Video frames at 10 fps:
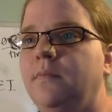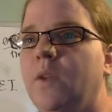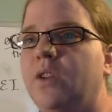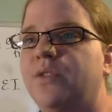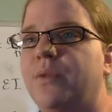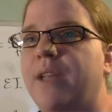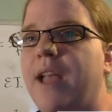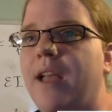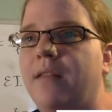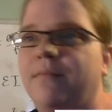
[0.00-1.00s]
So
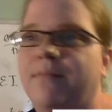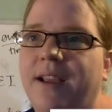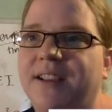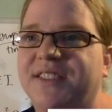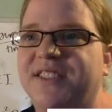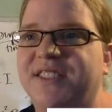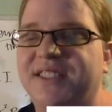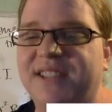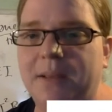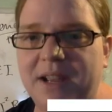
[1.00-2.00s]
again, I guess it's the
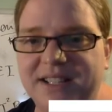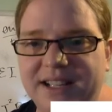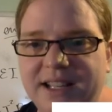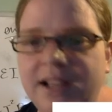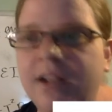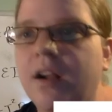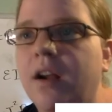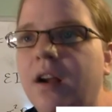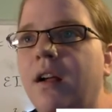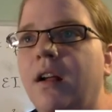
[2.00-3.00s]
same idea
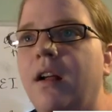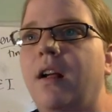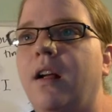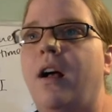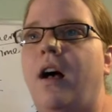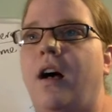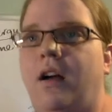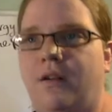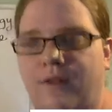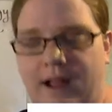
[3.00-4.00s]
here.
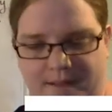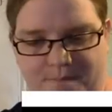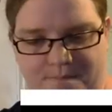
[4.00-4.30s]
All right.